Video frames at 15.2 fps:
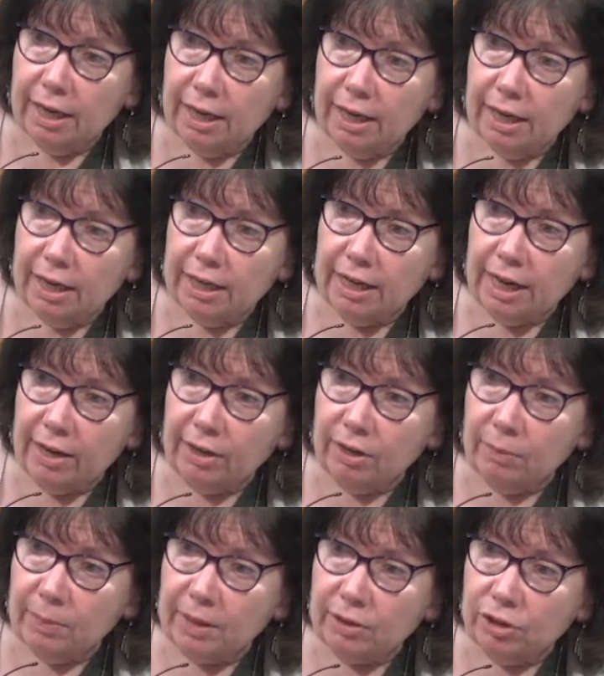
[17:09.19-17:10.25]
Now, I don't know
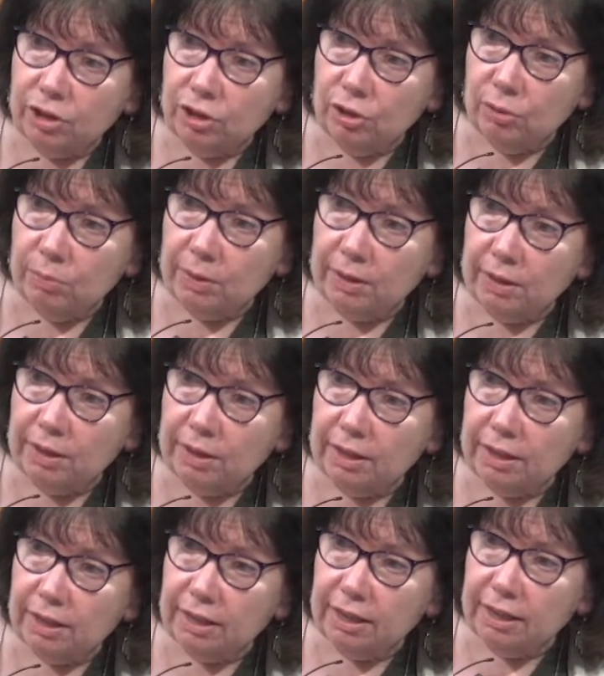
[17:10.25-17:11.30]
about you, but
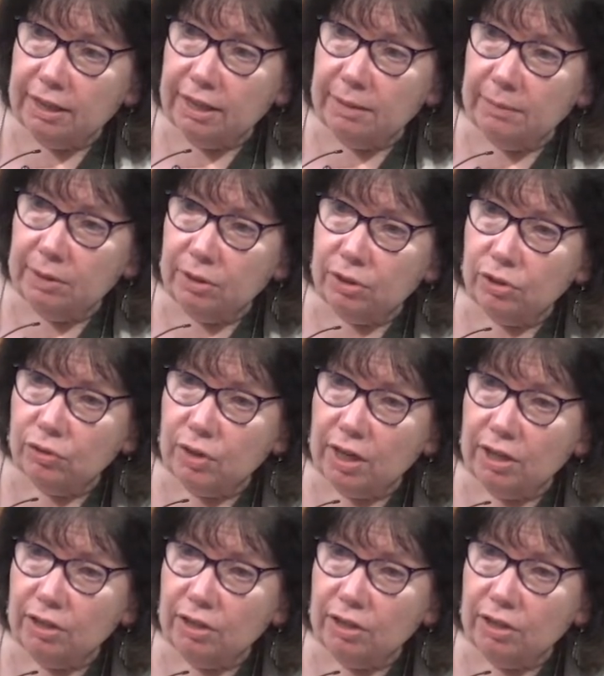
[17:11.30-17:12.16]
it seemed a little strange.